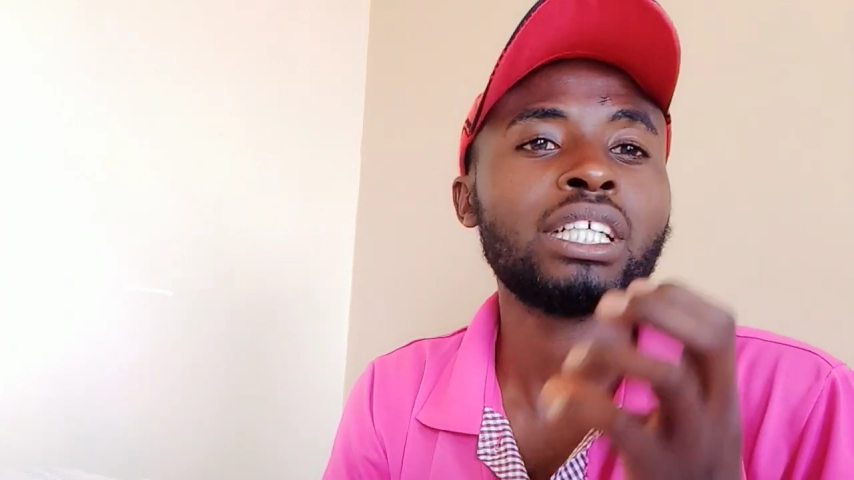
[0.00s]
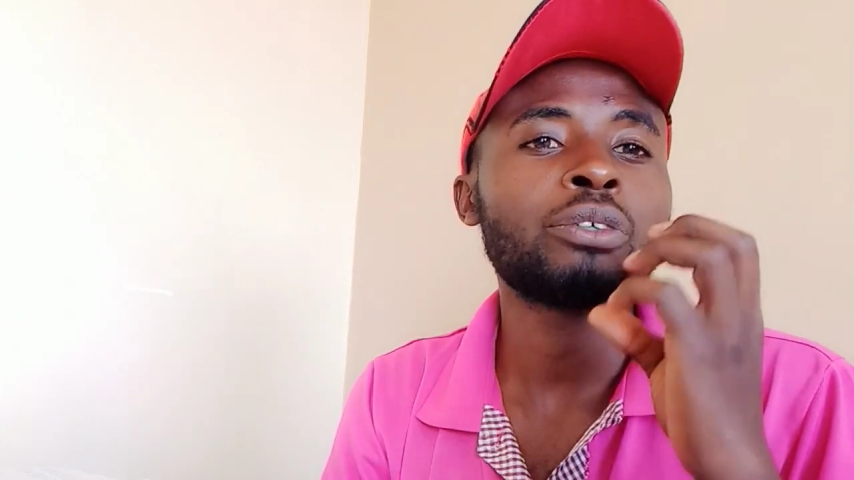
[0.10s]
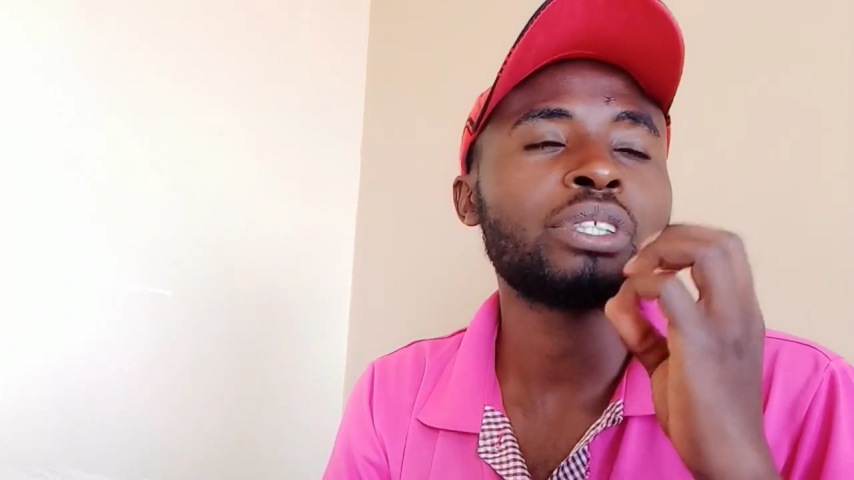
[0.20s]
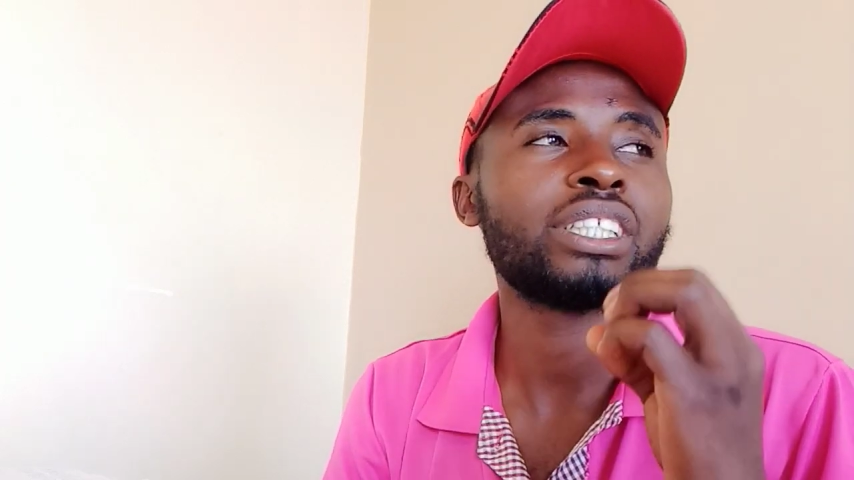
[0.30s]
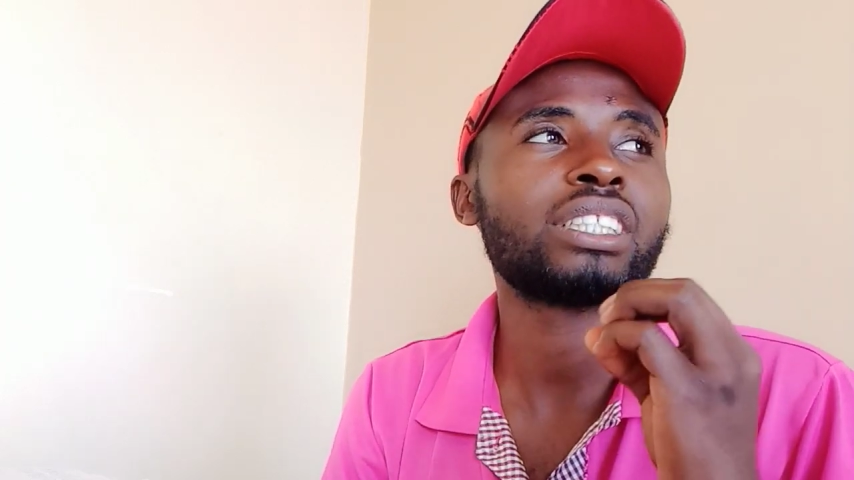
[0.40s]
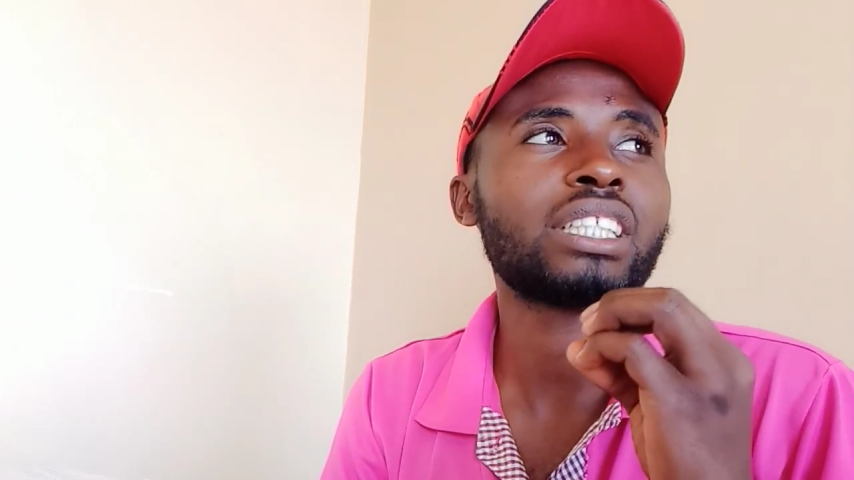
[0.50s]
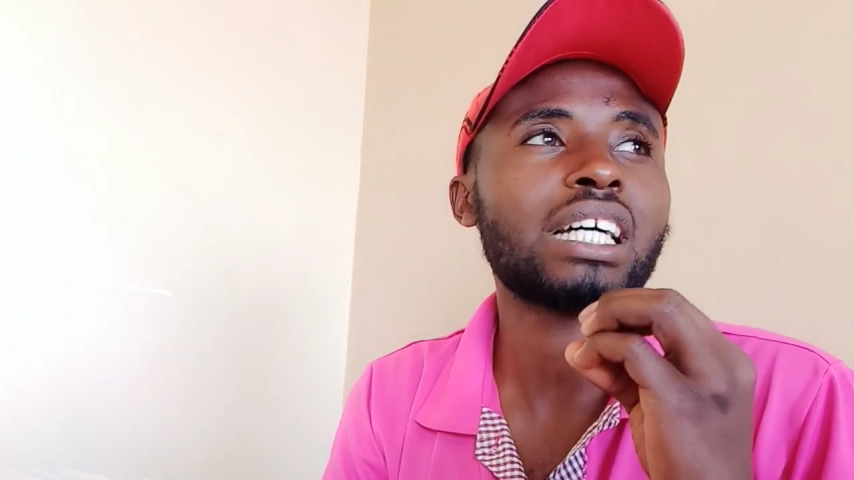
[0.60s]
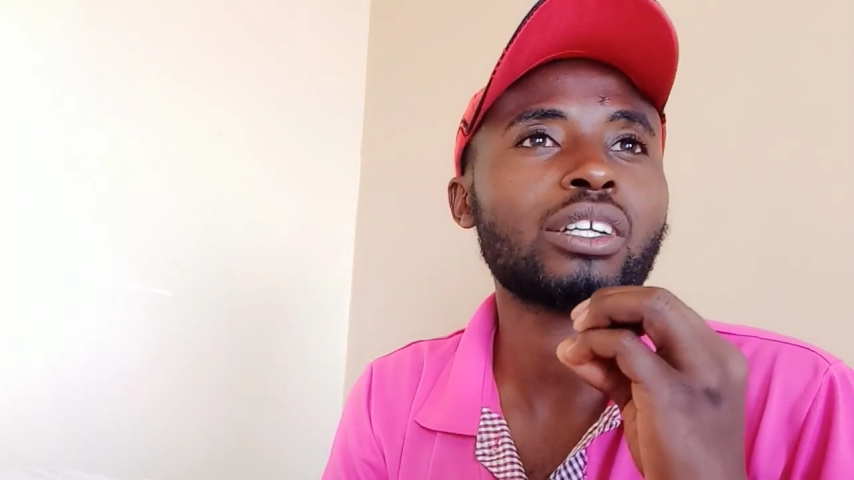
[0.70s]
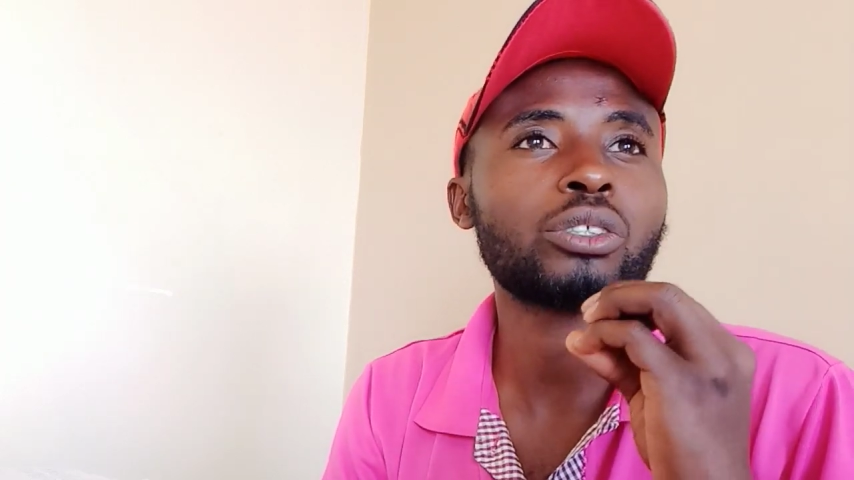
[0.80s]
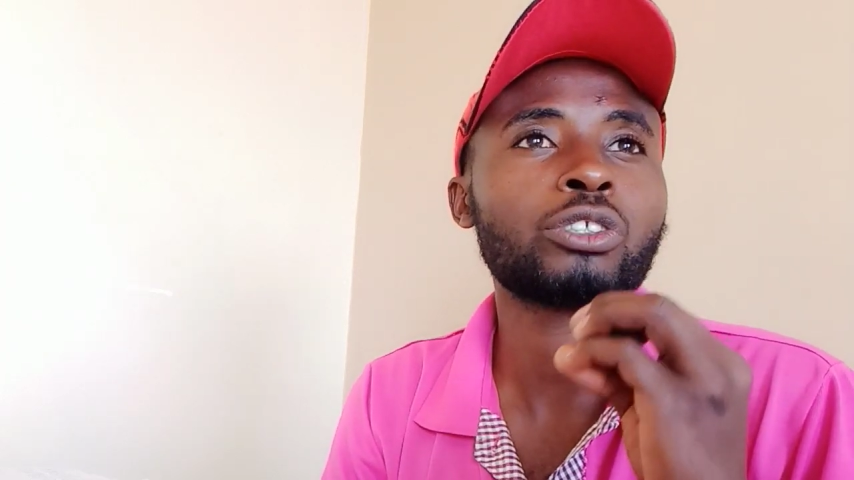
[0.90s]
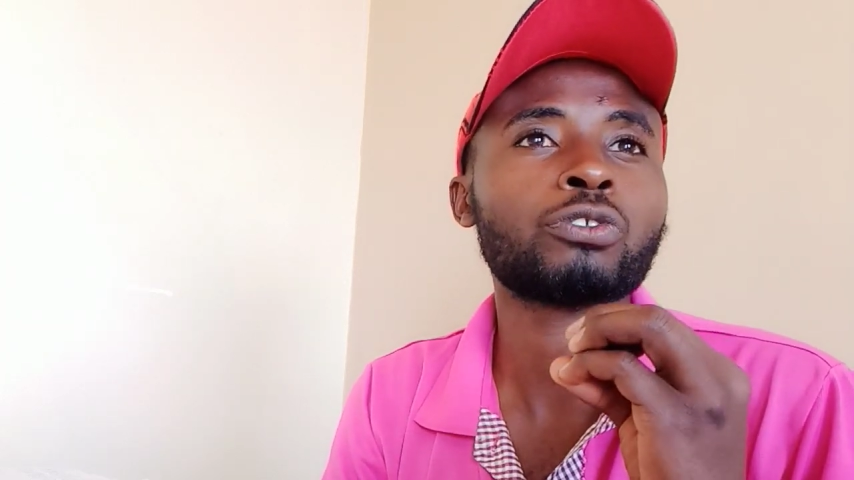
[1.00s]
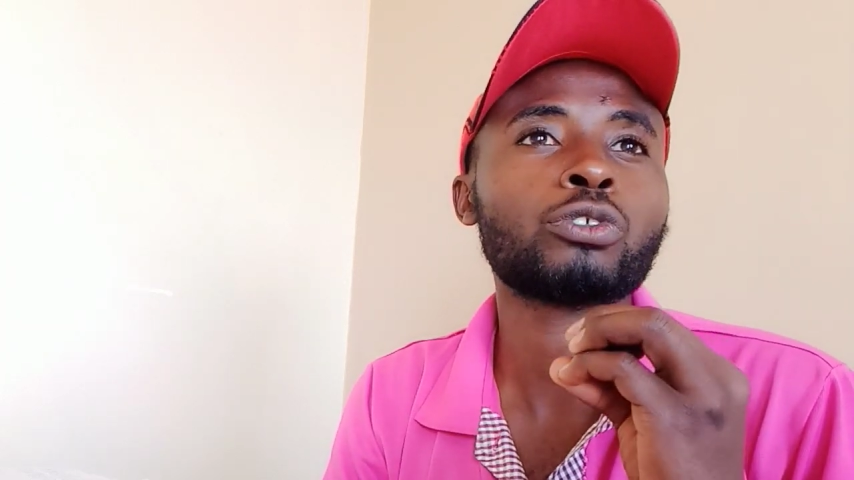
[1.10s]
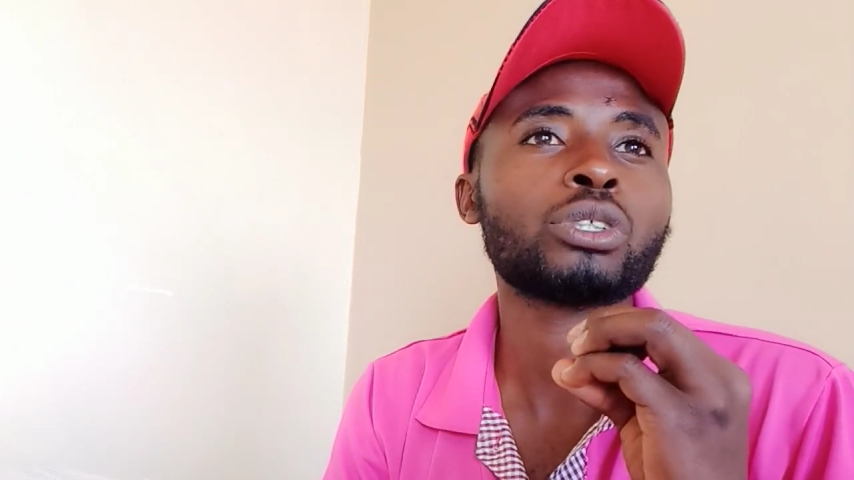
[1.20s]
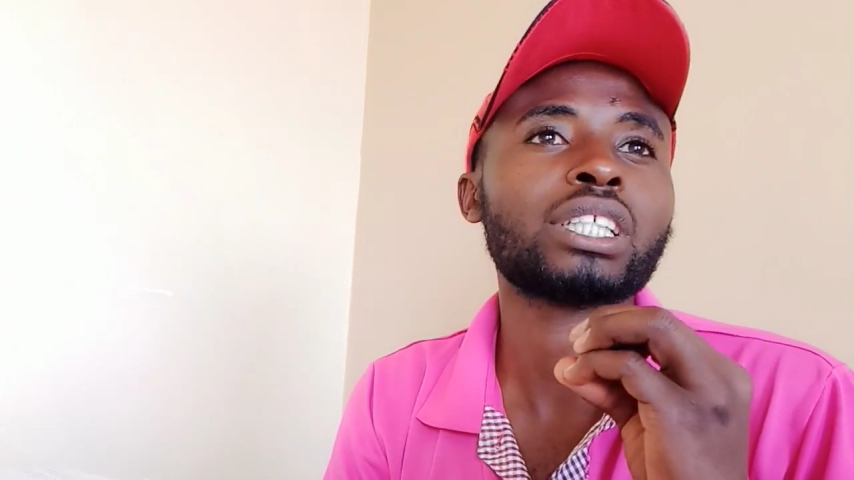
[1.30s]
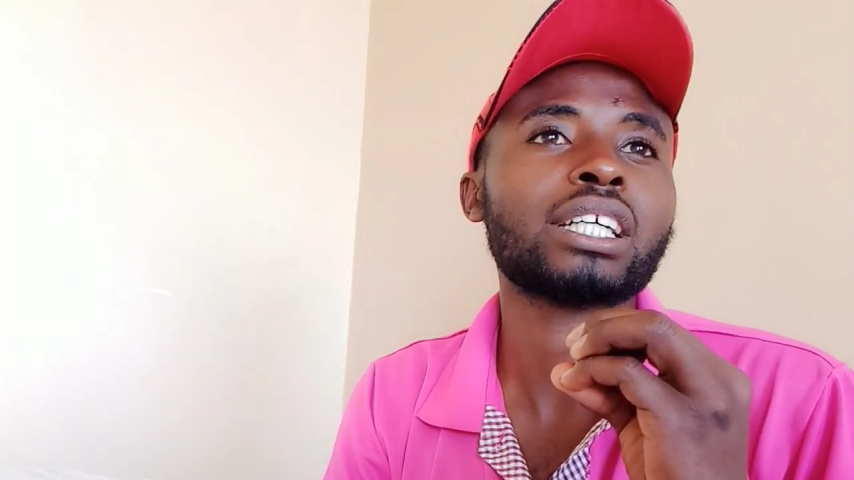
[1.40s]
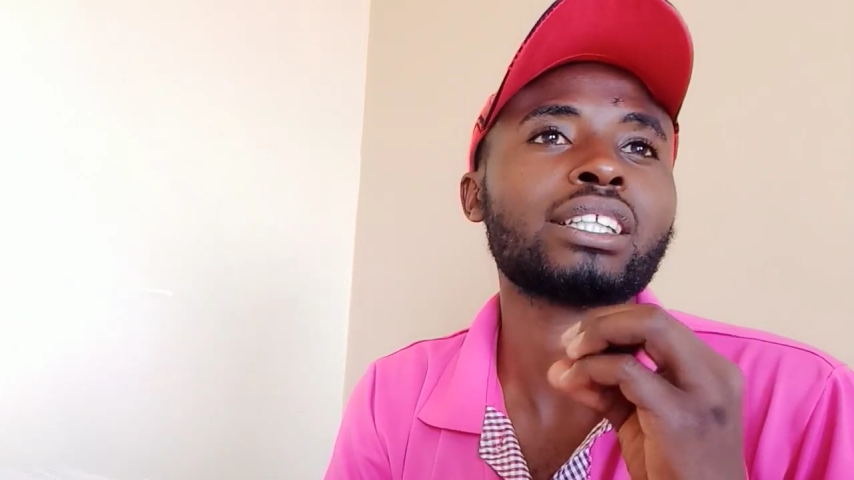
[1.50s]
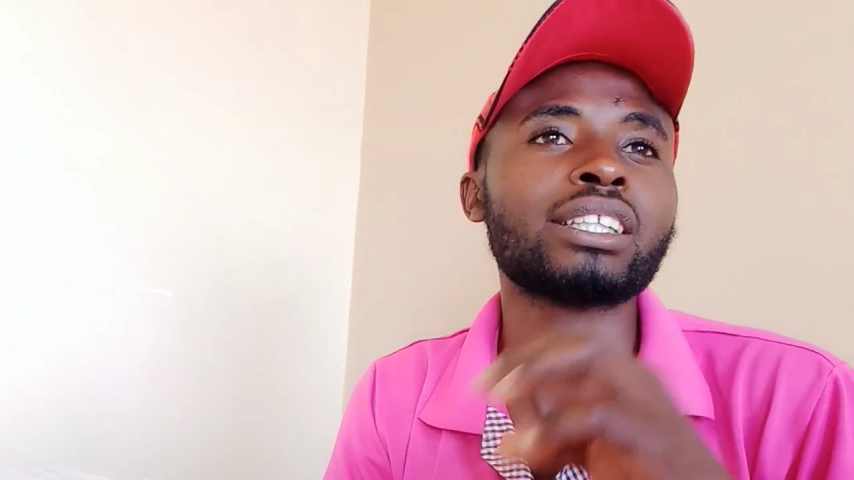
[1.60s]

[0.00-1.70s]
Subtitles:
You need a lot of water